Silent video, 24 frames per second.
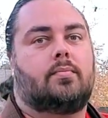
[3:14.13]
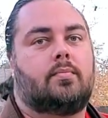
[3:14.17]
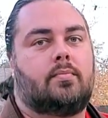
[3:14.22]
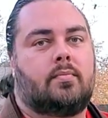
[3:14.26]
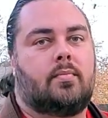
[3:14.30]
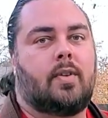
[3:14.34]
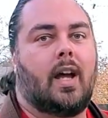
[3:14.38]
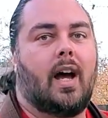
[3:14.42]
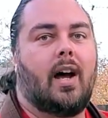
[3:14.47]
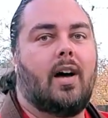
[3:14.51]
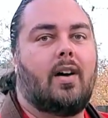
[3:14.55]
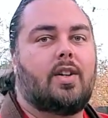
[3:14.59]

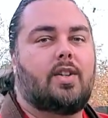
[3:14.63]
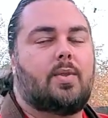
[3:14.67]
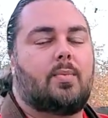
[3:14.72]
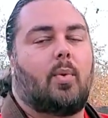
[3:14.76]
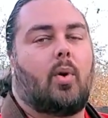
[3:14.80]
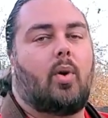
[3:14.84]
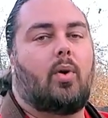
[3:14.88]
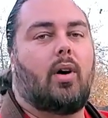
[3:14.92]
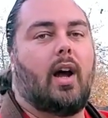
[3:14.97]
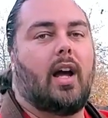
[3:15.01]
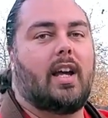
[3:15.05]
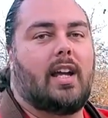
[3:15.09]
now it's
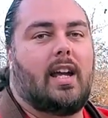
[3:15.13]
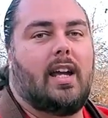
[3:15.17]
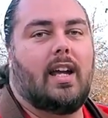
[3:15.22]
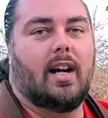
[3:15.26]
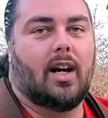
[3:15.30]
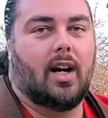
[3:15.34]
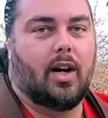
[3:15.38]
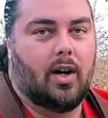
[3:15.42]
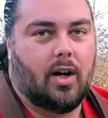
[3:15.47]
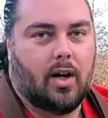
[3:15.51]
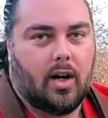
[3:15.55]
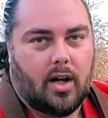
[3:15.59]
more like
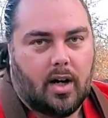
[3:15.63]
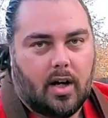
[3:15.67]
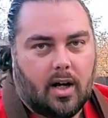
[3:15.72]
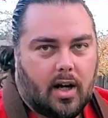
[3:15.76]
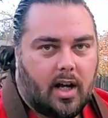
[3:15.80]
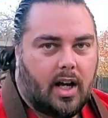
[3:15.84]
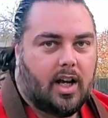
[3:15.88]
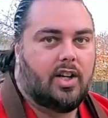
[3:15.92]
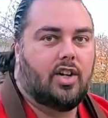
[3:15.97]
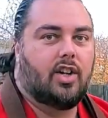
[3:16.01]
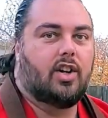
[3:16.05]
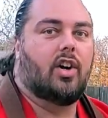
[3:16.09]
here.
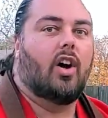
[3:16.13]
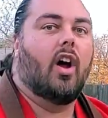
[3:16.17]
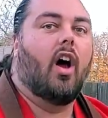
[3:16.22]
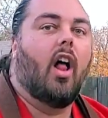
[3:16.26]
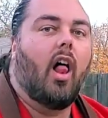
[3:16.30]
And you're,